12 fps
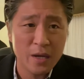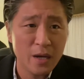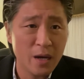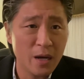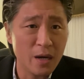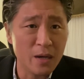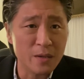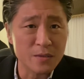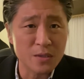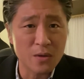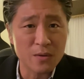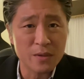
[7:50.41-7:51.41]

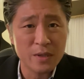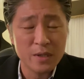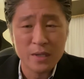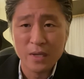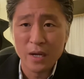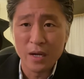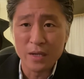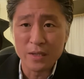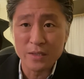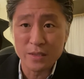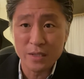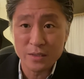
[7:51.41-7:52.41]
So
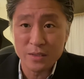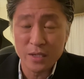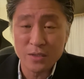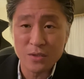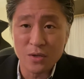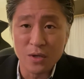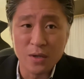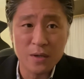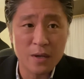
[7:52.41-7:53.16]
that's good.